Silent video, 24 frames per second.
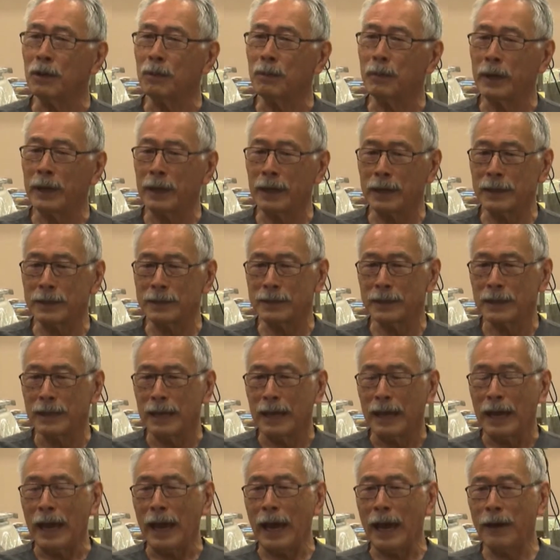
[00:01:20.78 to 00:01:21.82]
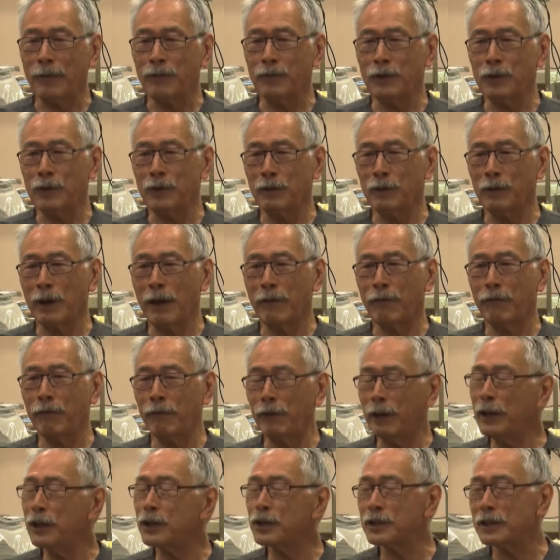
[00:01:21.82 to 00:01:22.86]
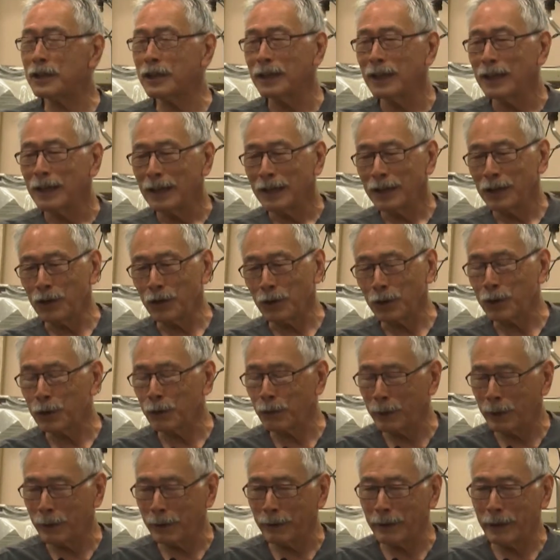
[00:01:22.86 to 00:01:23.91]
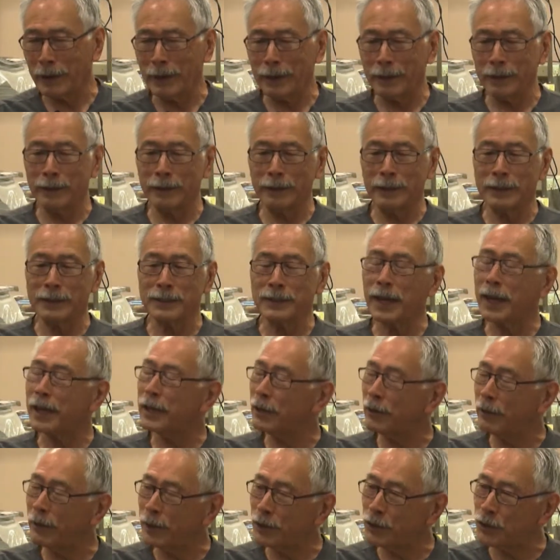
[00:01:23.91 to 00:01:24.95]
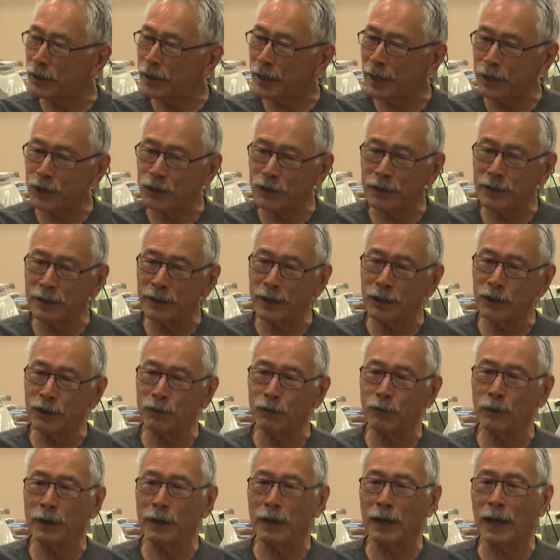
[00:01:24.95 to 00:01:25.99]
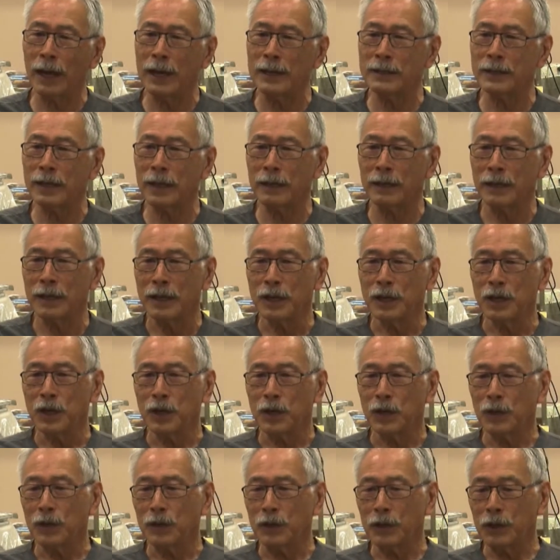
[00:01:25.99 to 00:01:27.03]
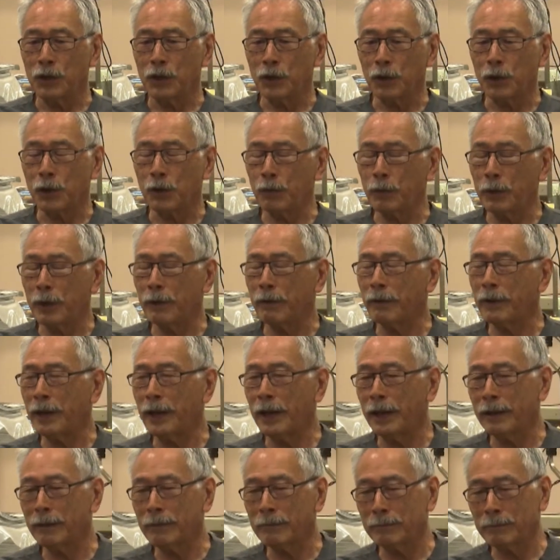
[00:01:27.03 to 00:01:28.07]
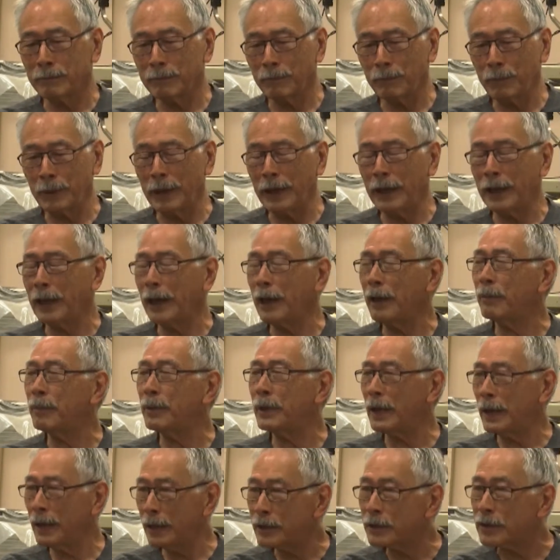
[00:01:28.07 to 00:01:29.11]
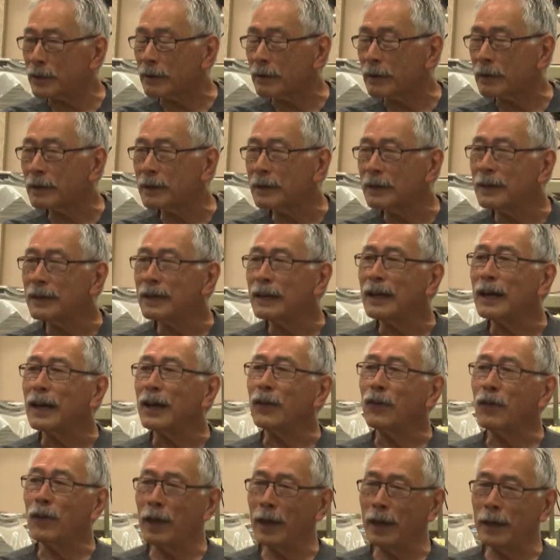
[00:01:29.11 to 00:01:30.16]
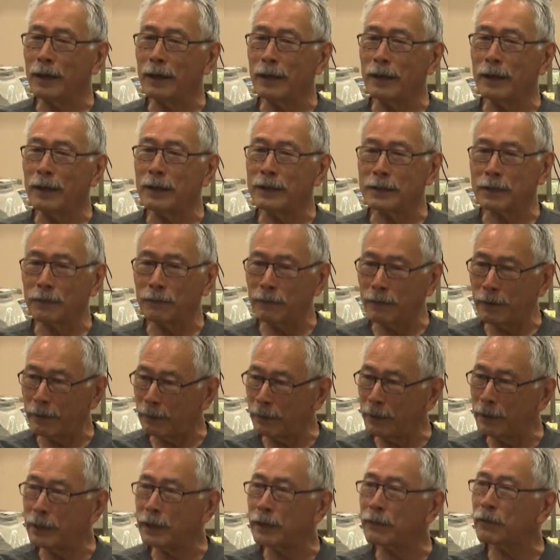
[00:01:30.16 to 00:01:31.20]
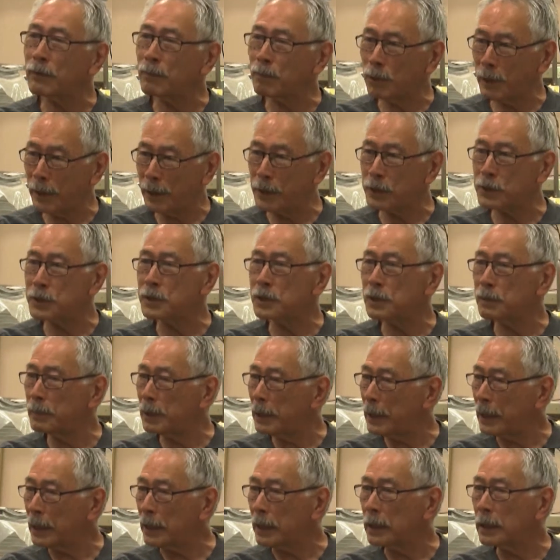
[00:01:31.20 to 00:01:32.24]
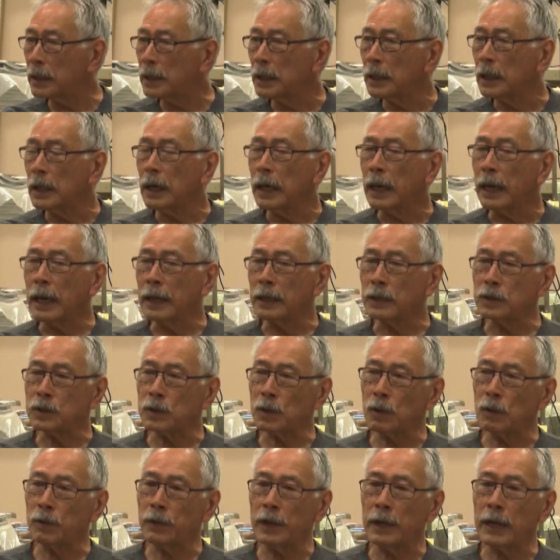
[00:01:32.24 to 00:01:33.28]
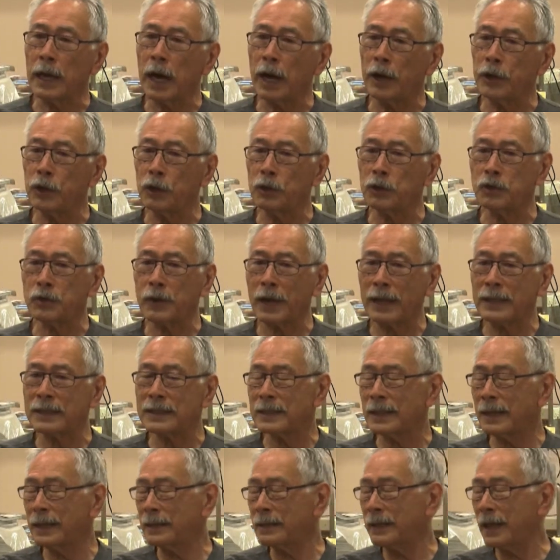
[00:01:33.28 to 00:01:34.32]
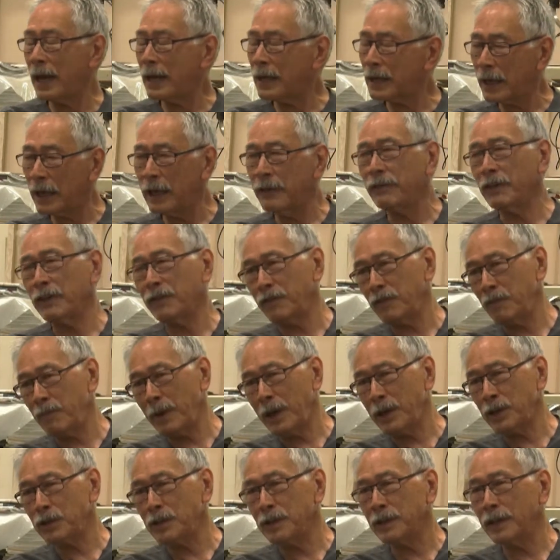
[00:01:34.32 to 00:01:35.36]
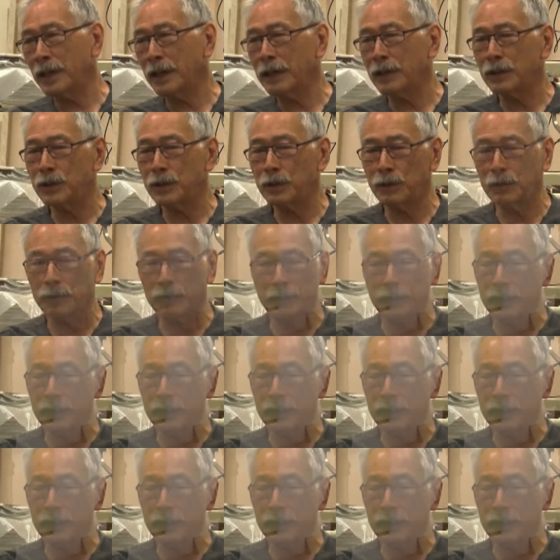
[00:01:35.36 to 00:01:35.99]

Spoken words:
because after you have finished your career in secondary education, then you realize that your career in being a painter then is a very different place to be. And so then how do you translate that kind of information then to